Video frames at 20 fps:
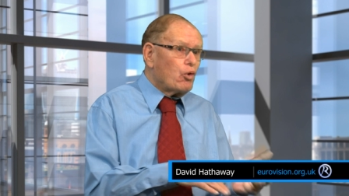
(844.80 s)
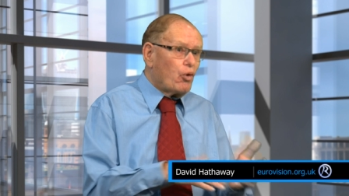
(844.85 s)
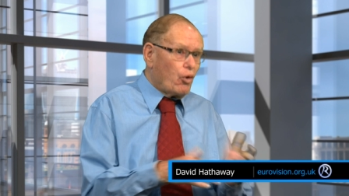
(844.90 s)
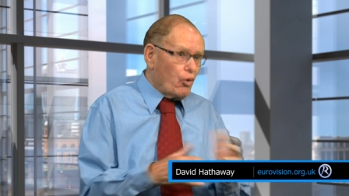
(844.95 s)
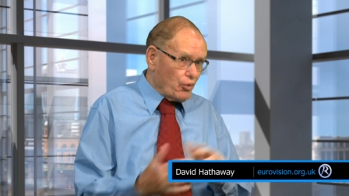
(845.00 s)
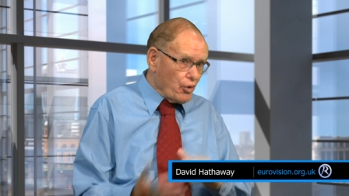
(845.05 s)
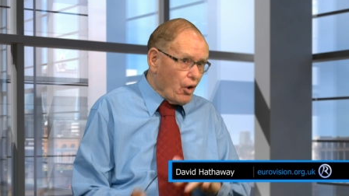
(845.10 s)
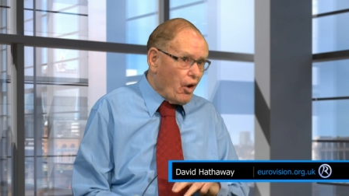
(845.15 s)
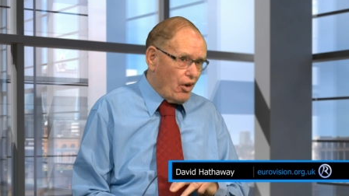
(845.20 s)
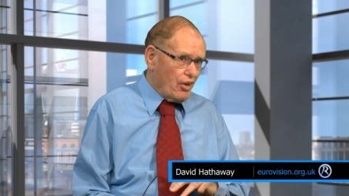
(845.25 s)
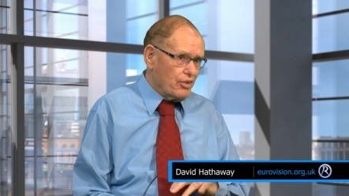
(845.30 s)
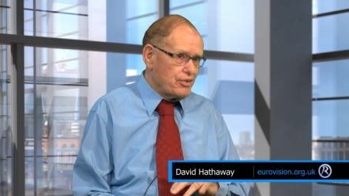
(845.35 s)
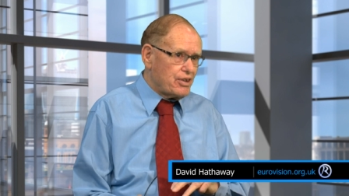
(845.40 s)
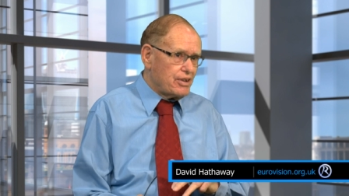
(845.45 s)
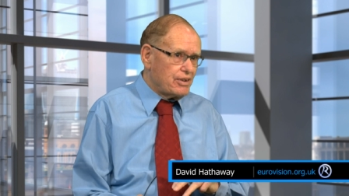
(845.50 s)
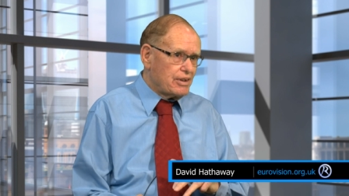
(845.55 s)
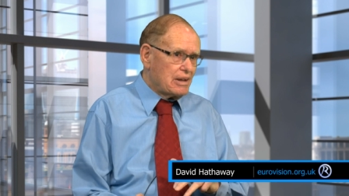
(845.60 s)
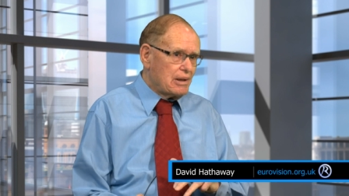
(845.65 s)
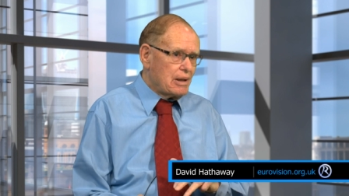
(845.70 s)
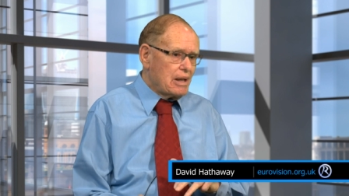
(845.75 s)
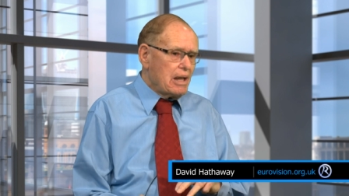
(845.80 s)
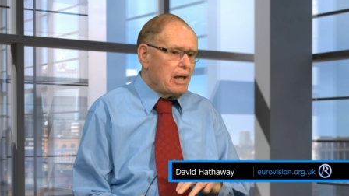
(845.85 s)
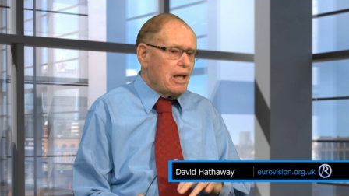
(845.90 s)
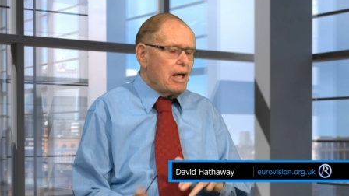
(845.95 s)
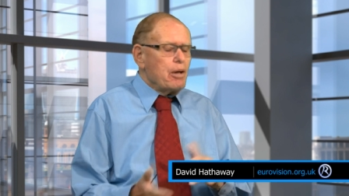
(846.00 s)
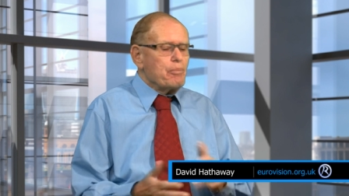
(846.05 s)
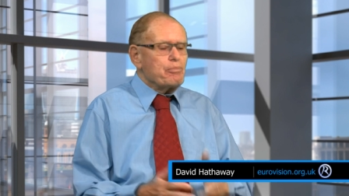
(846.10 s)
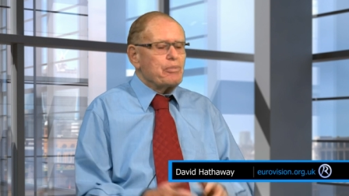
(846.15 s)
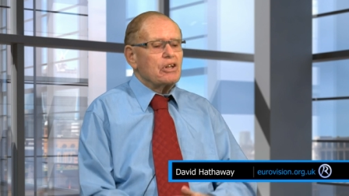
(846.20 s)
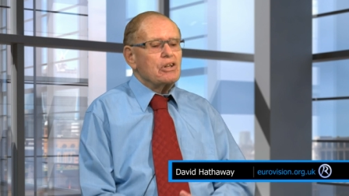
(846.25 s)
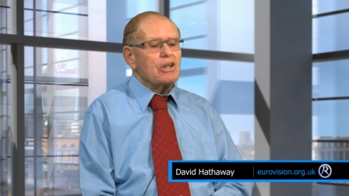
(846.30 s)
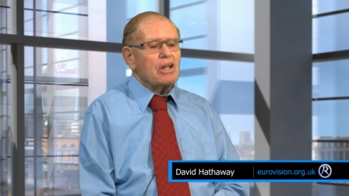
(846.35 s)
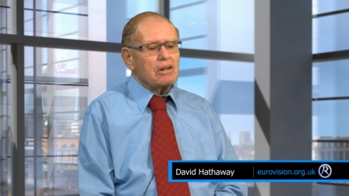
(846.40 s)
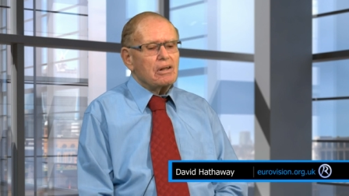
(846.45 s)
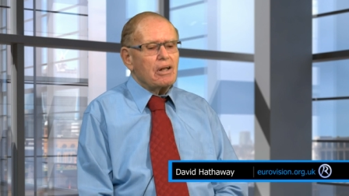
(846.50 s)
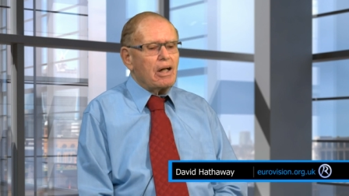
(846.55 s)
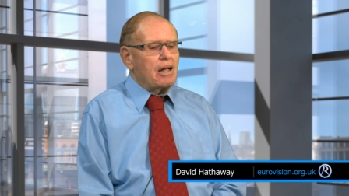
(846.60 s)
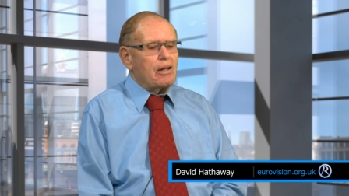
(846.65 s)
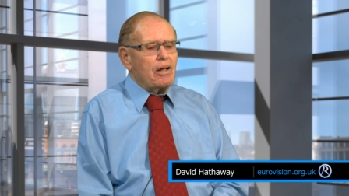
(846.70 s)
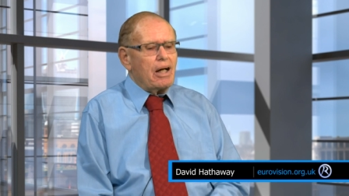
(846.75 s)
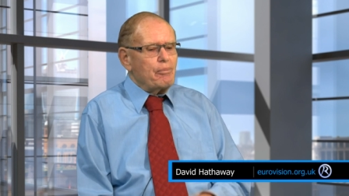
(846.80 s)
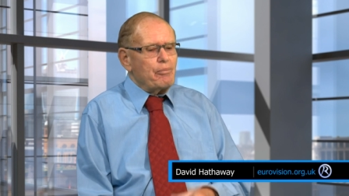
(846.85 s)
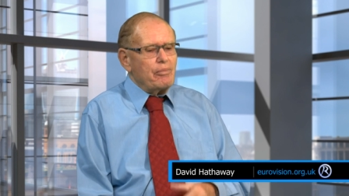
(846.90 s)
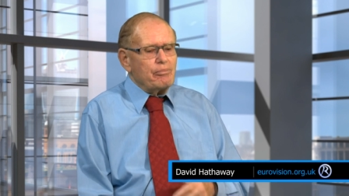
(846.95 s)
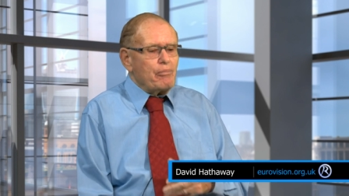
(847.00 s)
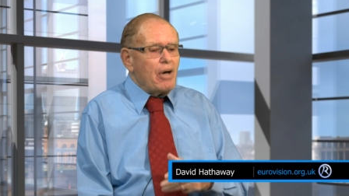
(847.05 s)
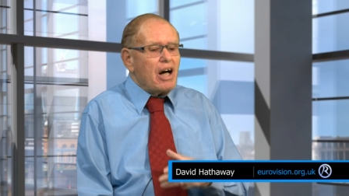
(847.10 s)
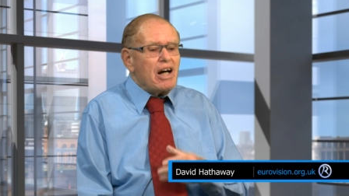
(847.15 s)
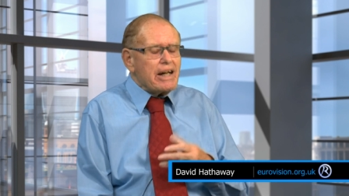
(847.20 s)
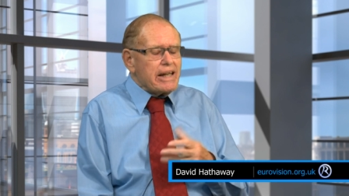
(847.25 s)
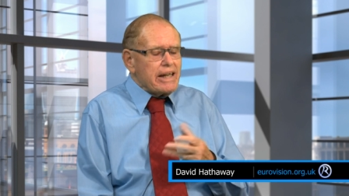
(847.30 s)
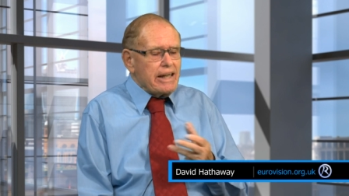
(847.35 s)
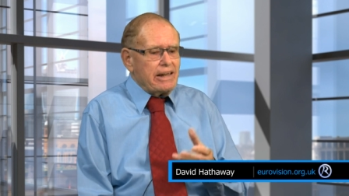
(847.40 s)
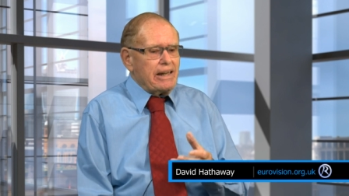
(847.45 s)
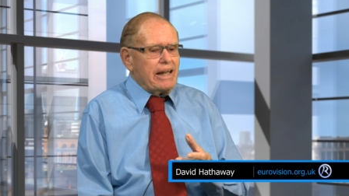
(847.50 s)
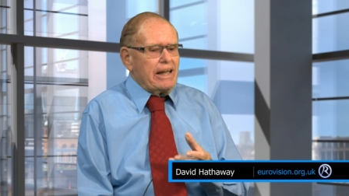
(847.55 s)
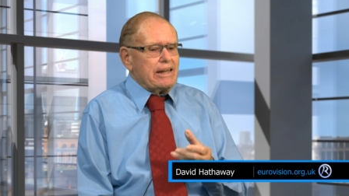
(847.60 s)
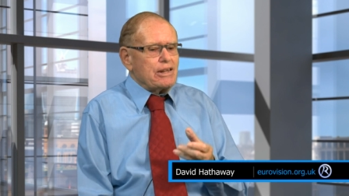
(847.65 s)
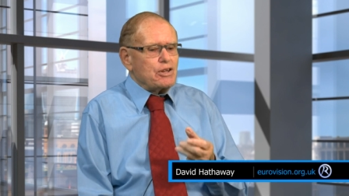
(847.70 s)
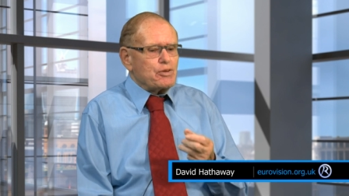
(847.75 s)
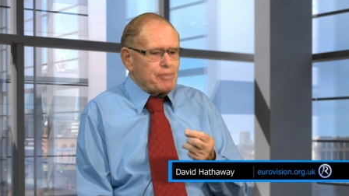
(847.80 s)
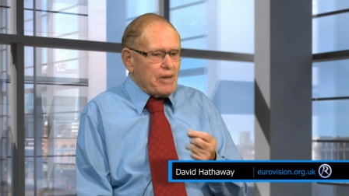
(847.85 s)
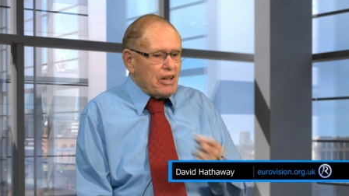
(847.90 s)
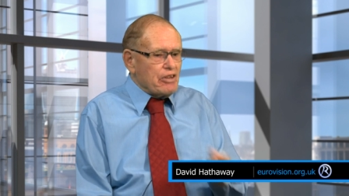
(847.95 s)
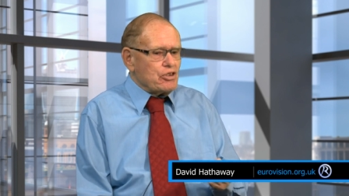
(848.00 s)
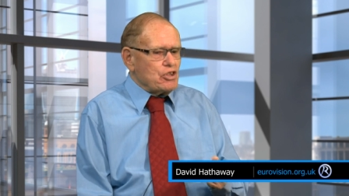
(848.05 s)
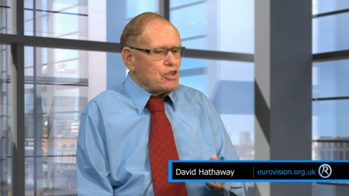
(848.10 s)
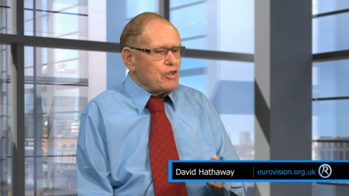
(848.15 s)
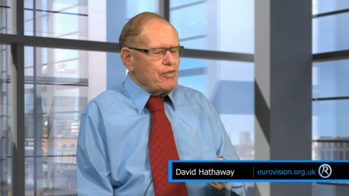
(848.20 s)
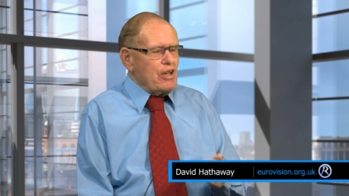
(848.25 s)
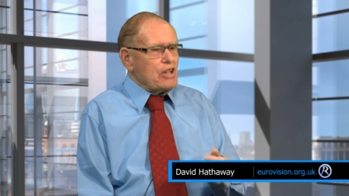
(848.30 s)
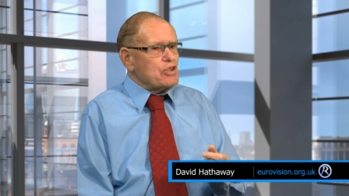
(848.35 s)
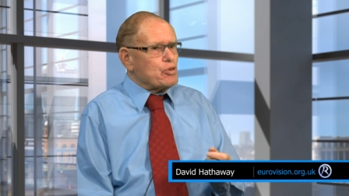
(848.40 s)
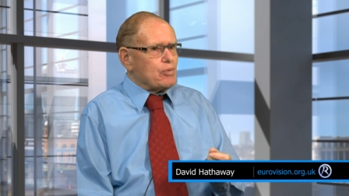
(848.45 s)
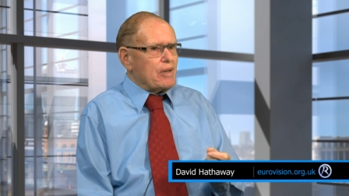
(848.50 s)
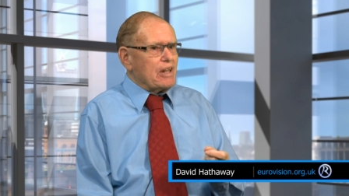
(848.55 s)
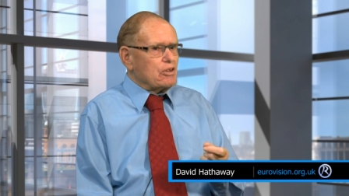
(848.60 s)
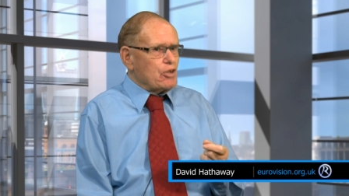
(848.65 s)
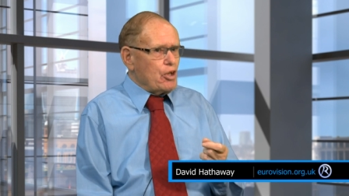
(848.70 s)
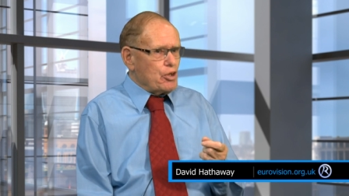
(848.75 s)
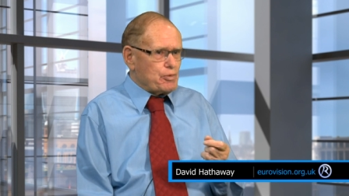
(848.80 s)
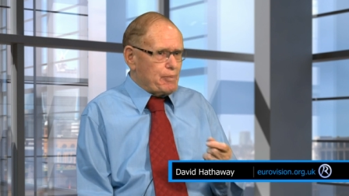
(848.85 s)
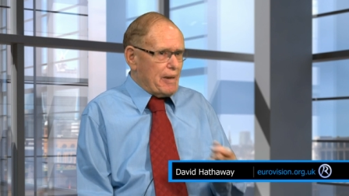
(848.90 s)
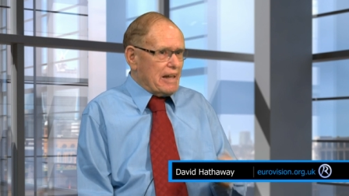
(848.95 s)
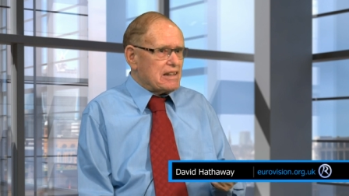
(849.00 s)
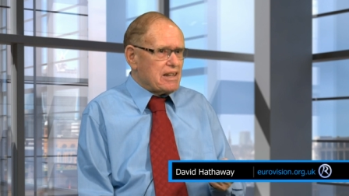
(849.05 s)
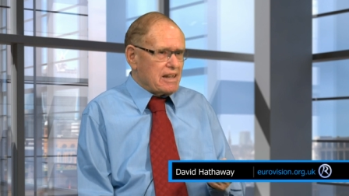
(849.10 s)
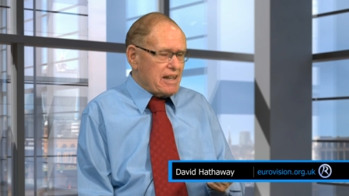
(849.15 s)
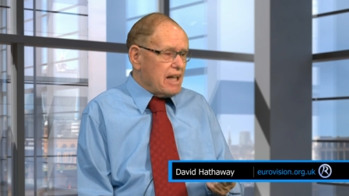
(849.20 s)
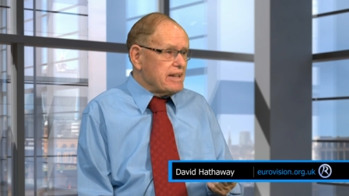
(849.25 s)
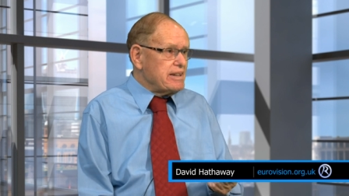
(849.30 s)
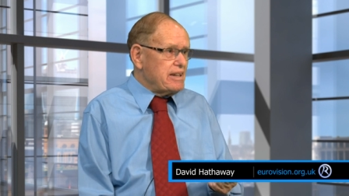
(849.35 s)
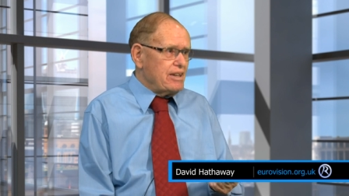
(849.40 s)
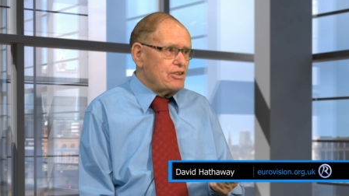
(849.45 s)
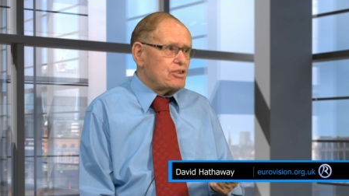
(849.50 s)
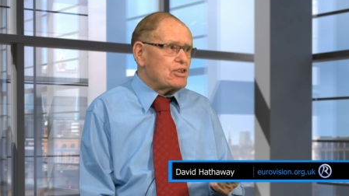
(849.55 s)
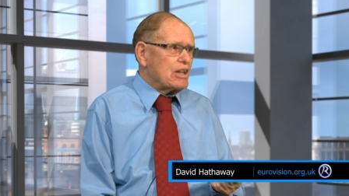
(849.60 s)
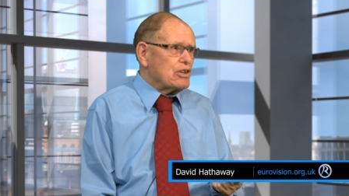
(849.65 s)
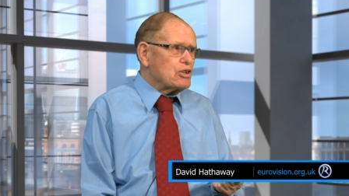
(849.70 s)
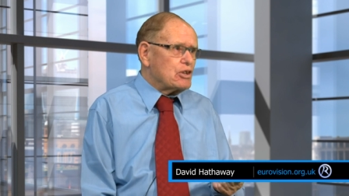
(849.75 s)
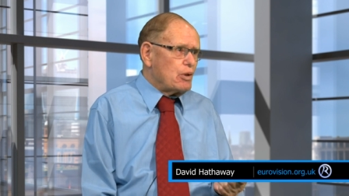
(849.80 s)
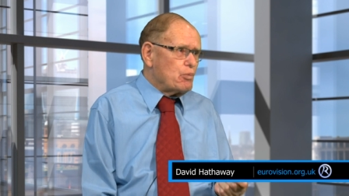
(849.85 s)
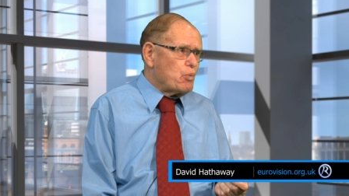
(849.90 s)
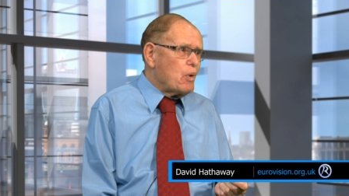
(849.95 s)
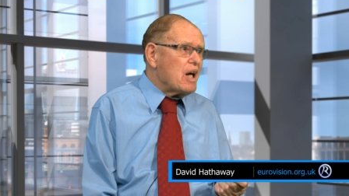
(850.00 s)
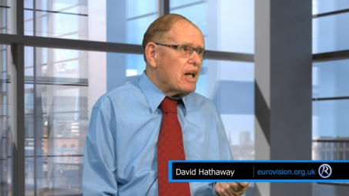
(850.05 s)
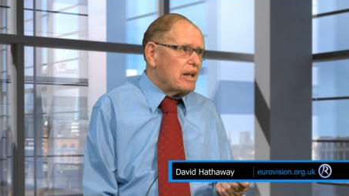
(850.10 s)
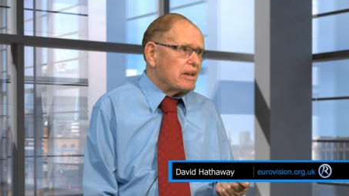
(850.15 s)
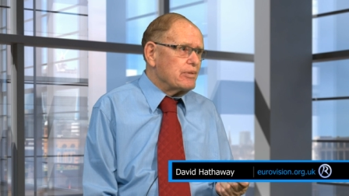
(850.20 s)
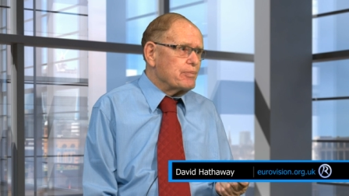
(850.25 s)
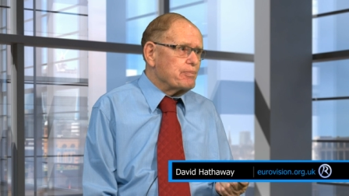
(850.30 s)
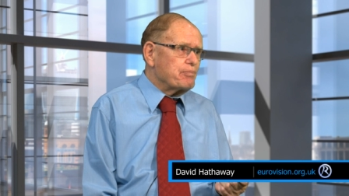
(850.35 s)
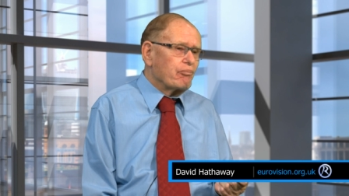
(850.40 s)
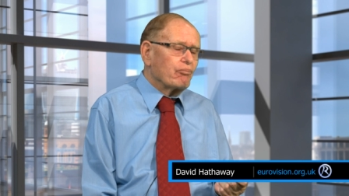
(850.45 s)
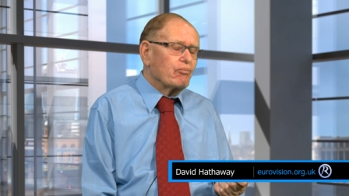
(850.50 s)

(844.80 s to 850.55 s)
or not. But my experience of Israel goes back to 1961,